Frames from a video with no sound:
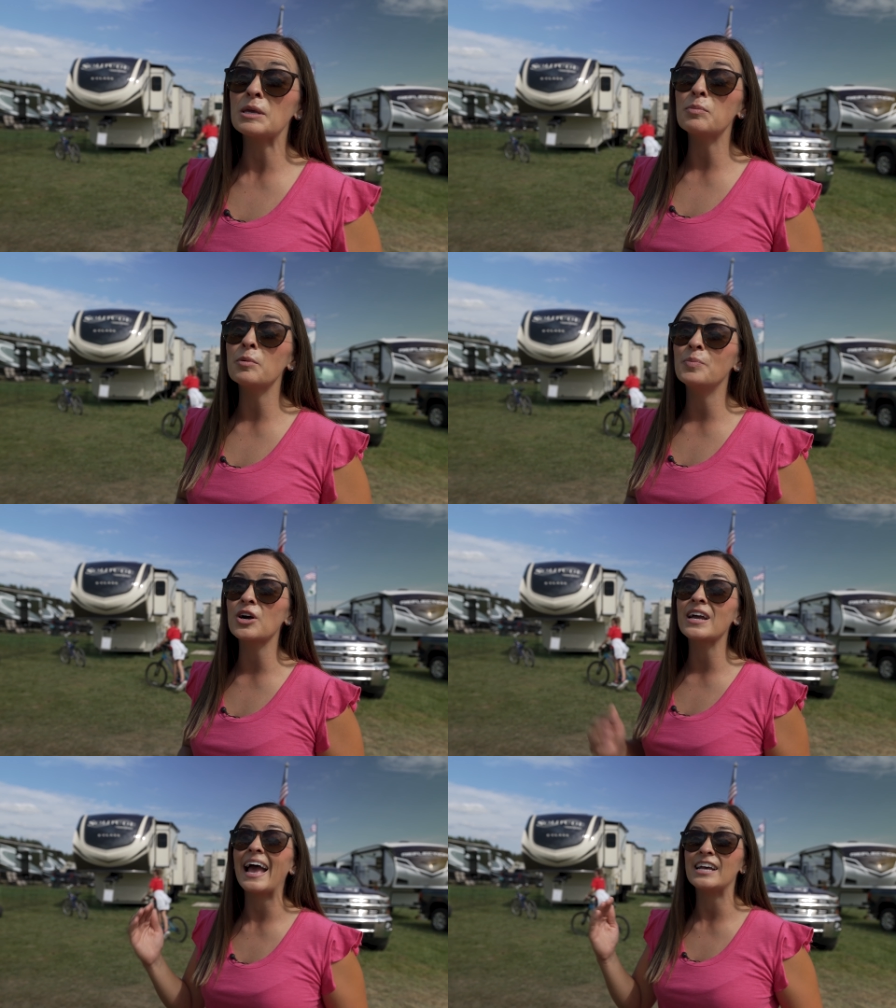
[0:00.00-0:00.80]
People
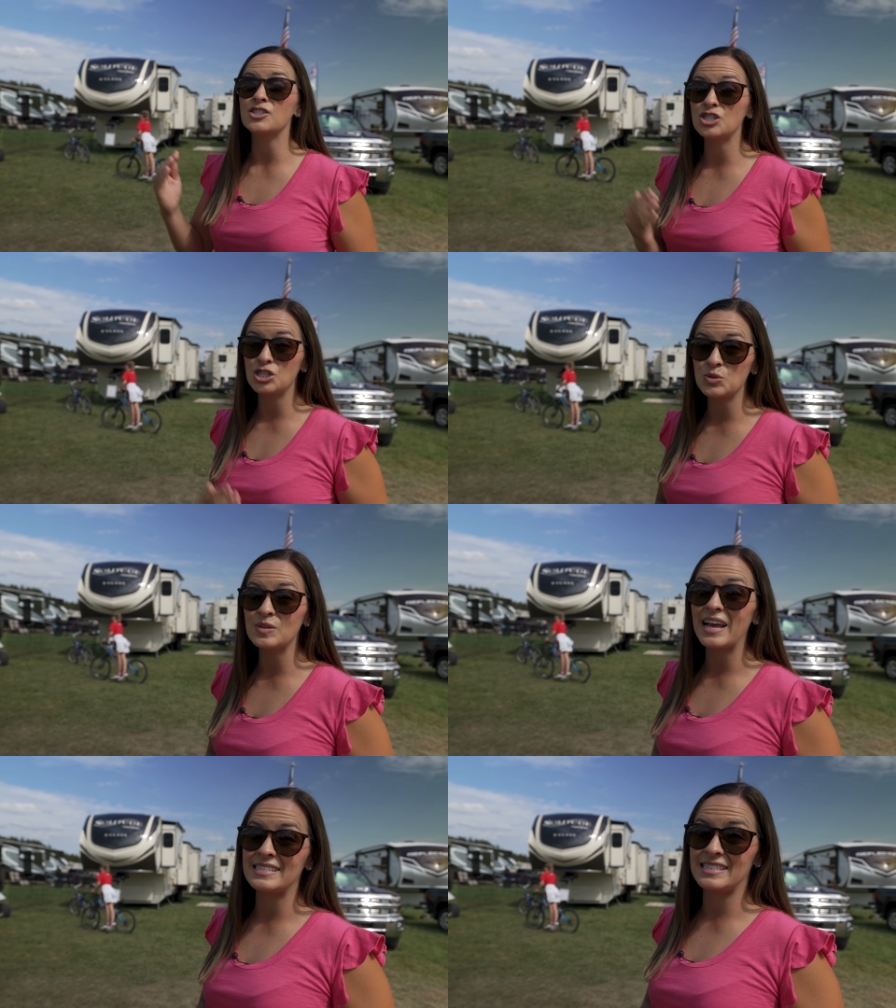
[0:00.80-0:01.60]
book as
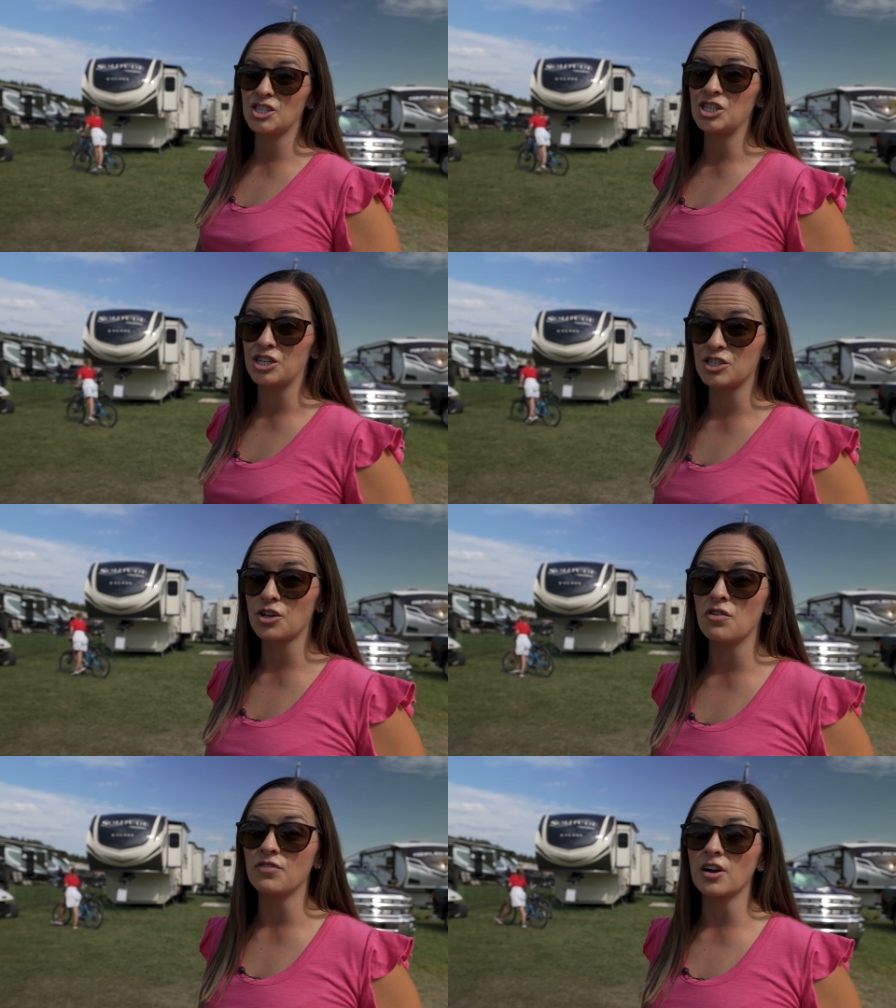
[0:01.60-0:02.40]
soon as this year
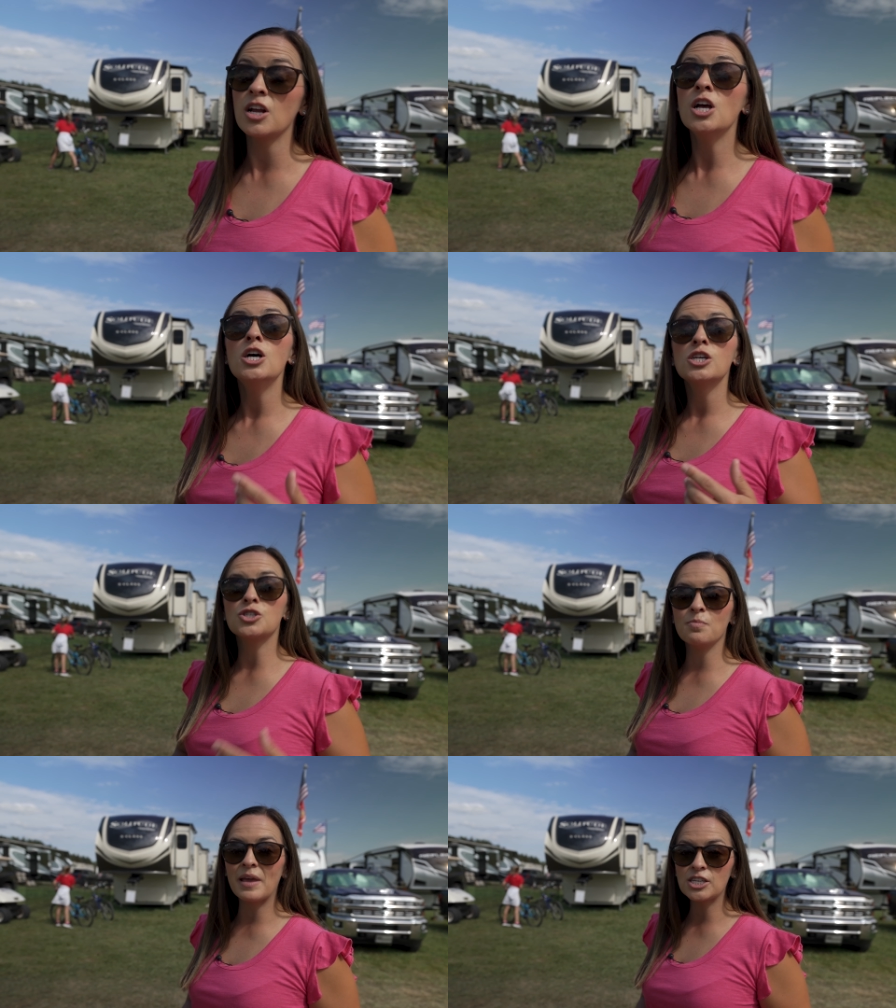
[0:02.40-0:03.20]
is over.
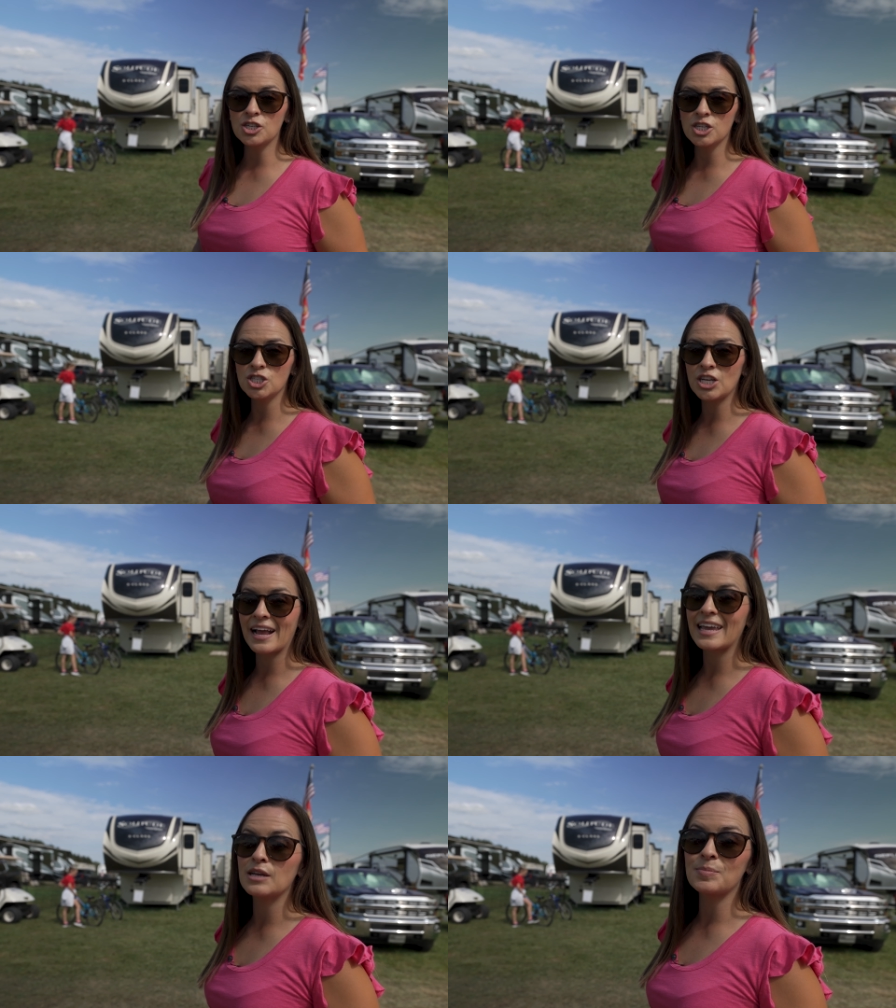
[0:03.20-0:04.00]
So make sure to
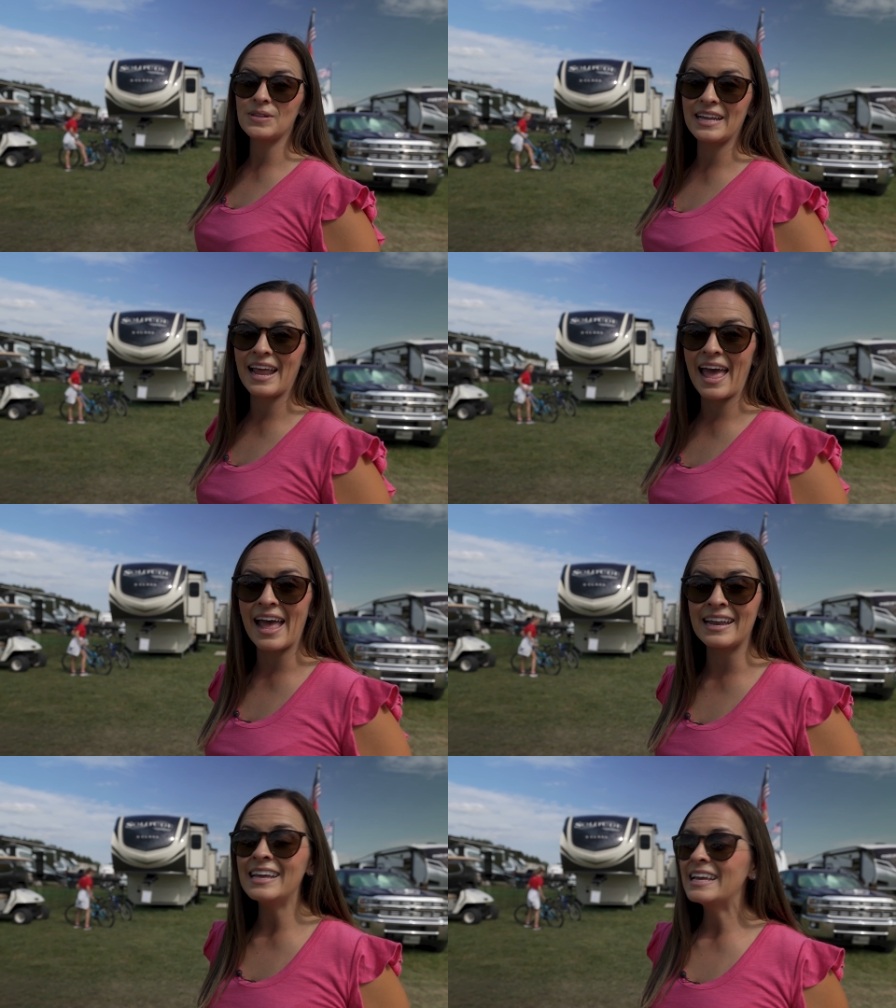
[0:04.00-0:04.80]
check and plan
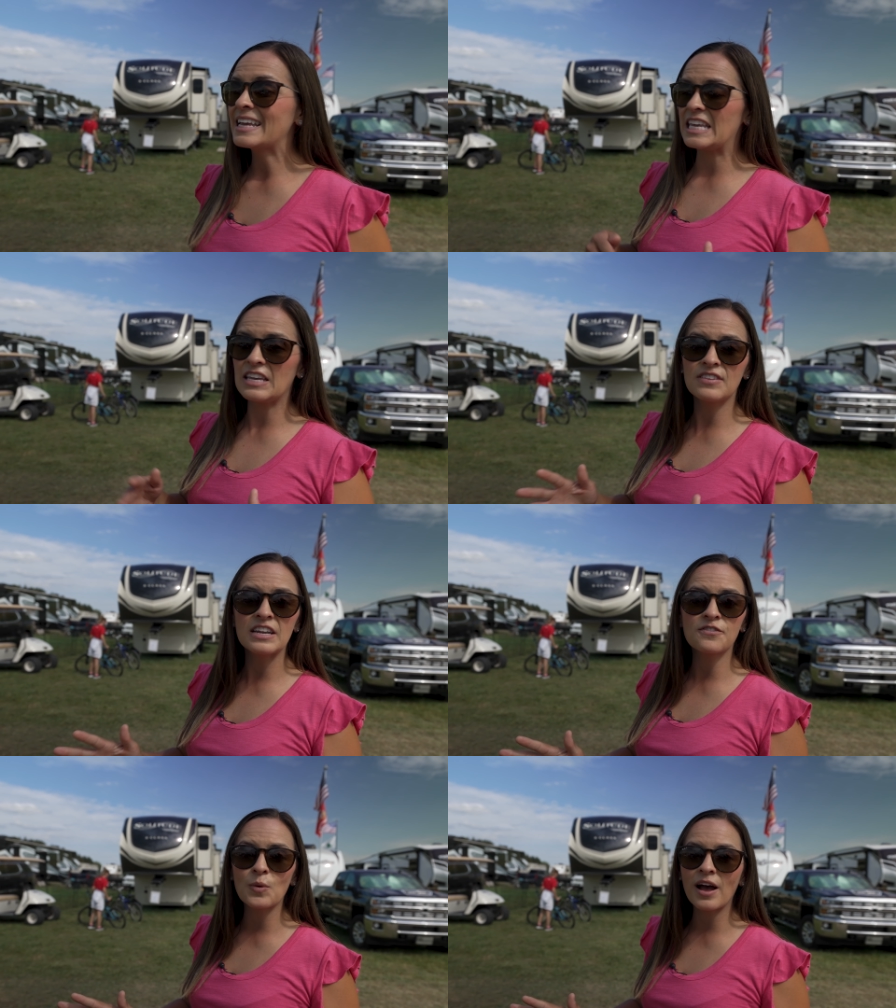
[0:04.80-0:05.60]
ahead.
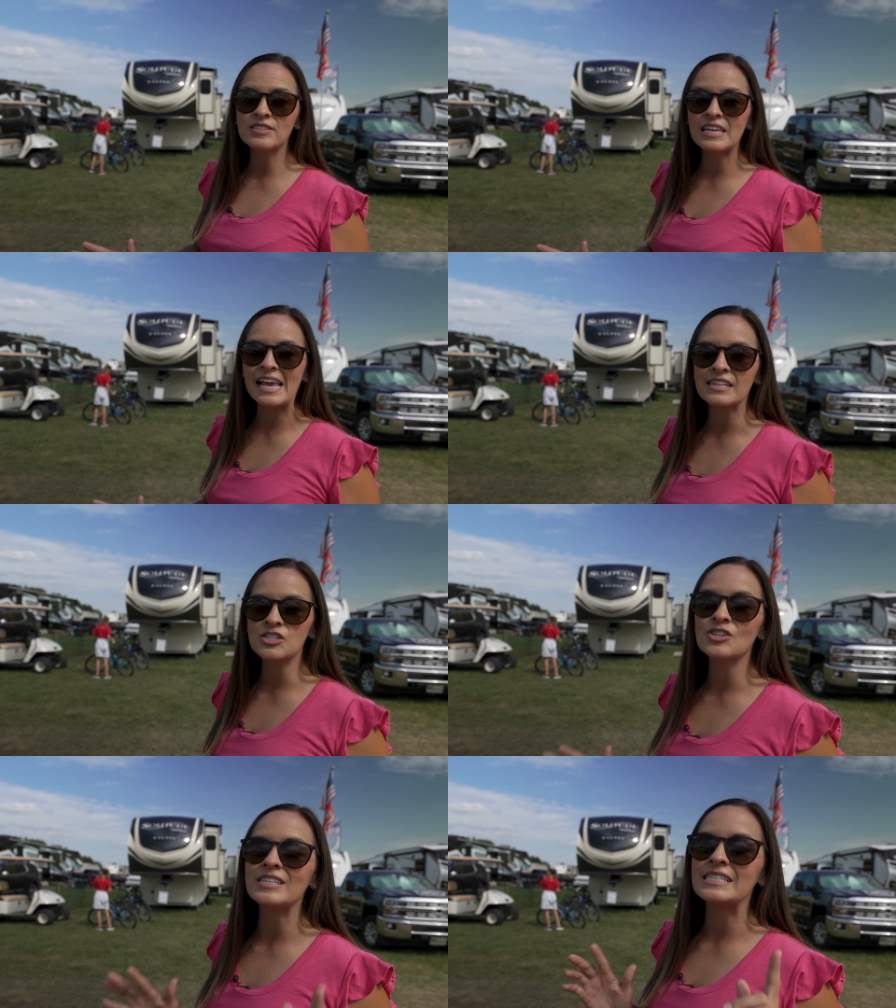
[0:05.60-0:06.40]
Even if you have to
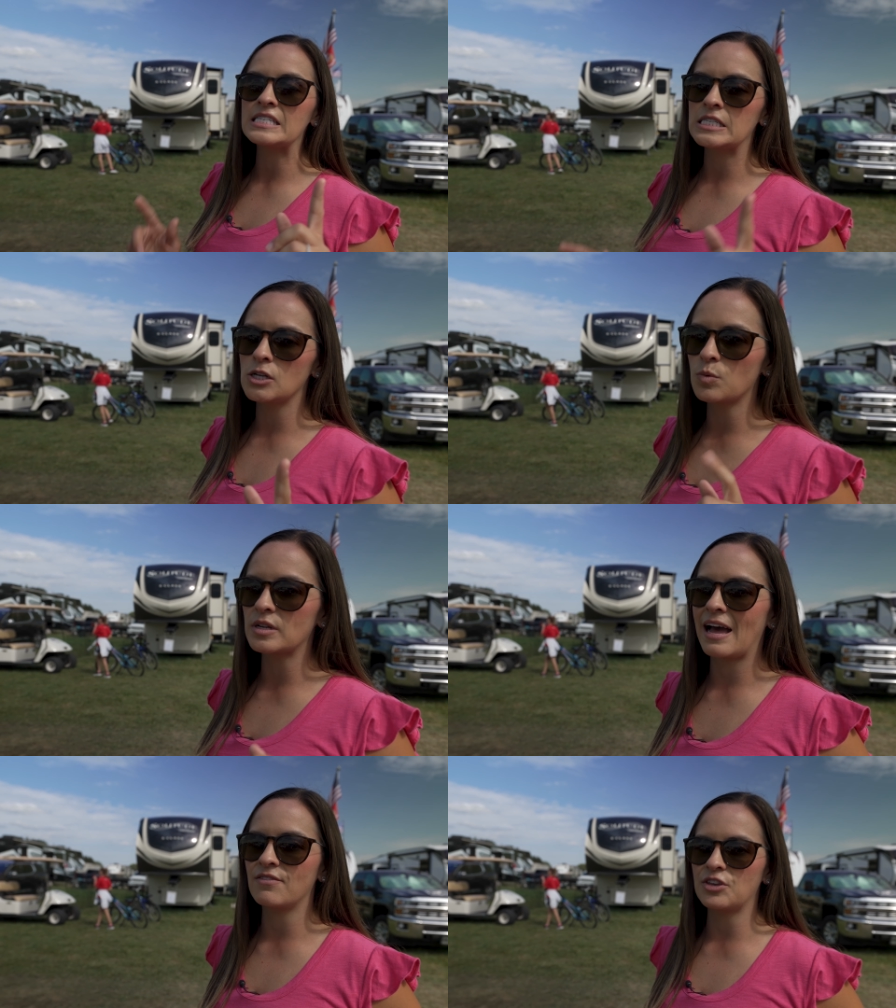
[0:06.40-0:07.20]
cancel, it's still
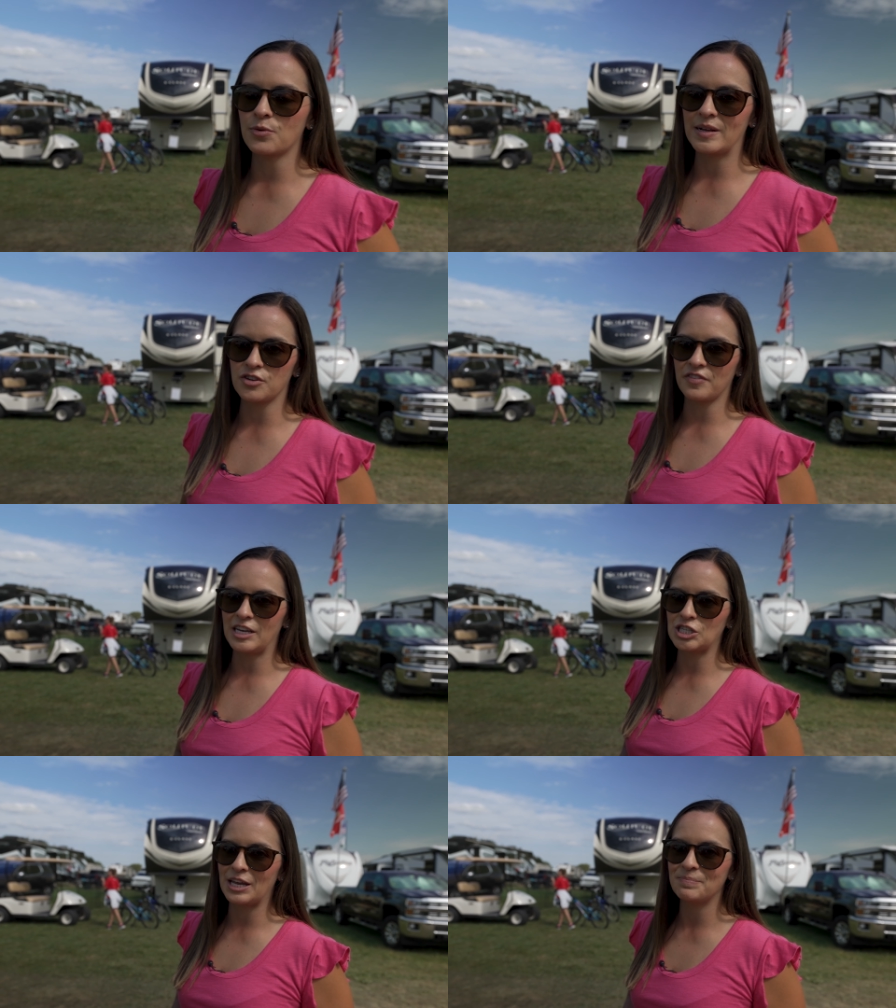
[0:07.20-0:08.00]
worth having your
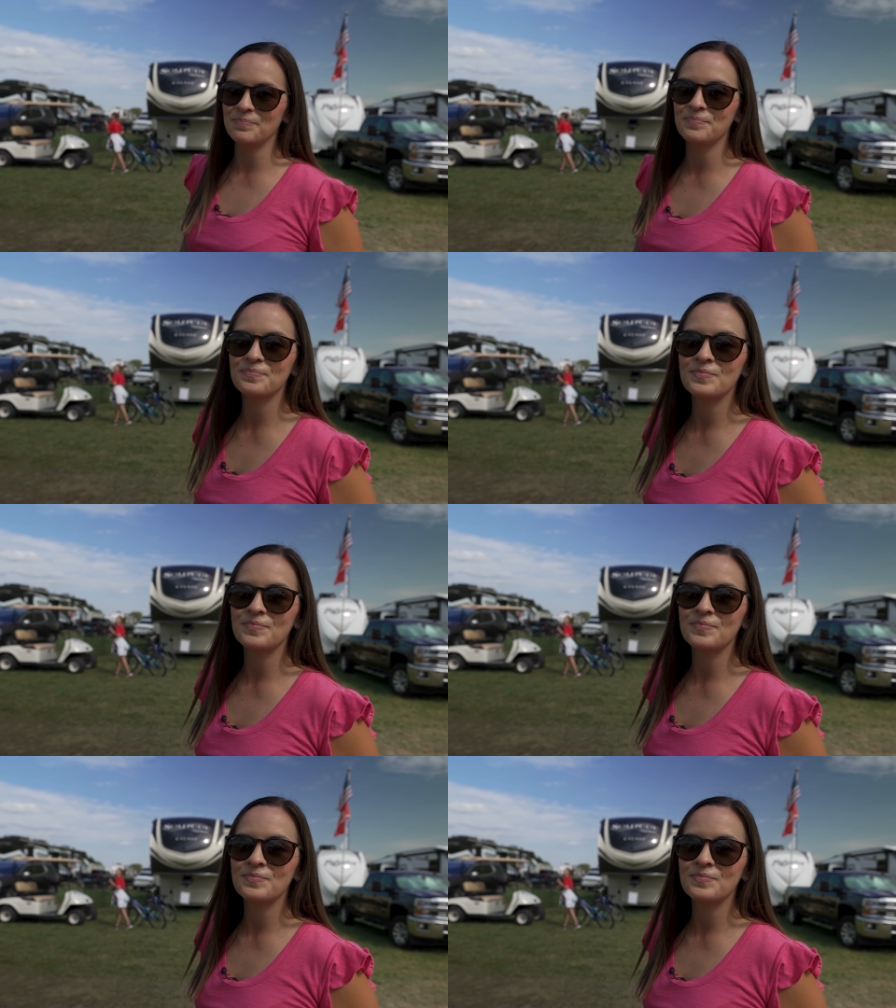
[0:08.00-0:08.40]
reservation.